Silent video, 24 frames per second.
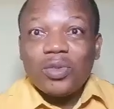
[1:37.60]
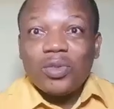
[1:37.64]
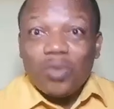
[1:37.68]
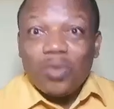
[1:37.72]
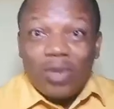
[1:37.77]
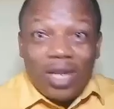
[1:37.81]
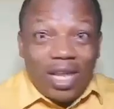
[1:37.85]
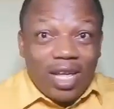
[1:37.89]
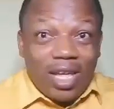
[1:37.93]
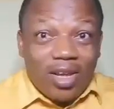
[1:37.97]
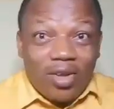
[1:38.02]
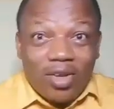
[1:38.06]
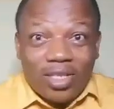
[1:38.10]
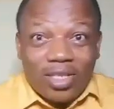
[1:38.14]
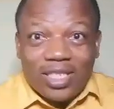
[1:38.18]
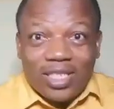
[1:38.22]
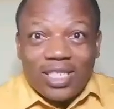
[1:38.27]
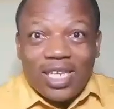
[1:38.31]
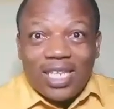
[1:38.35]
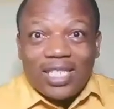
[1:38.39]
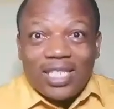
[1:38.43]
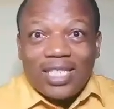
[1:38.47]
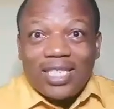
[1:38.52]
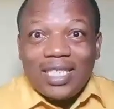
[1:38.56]
to Lagos
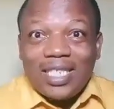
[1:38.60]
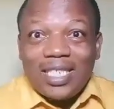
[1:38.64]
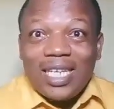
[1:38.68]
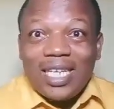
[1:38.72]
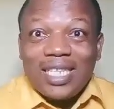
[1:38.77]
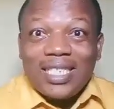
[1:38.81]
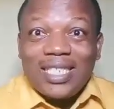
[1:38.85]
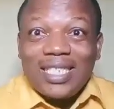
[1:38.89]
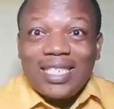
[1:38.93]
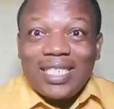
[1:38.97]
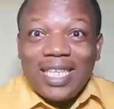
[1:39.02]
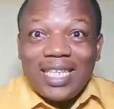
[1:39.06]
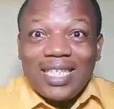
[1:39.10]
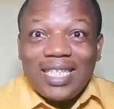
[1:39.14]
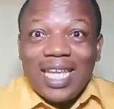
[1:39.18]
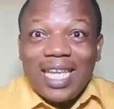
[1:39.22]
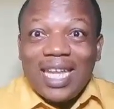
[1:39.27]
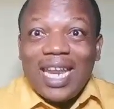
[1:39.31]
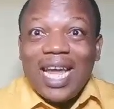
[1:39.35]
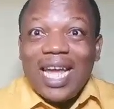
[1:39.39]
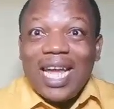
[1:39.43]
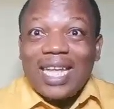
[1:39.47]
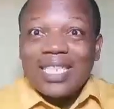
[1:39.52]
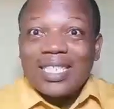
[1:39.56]
State, a state
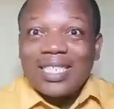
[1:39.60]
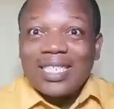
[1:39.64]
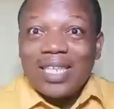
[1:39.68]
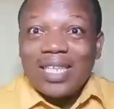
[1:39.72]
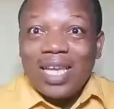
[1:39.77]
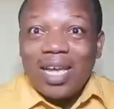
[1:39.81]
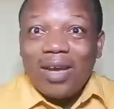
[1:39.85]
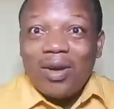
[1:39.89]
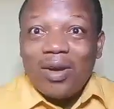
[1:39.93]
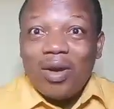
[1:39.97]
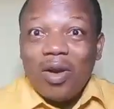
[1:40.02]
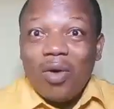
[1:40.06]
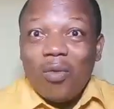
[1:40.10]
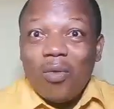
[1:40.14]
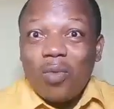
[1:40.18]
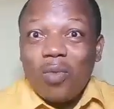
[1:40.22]
that has uh,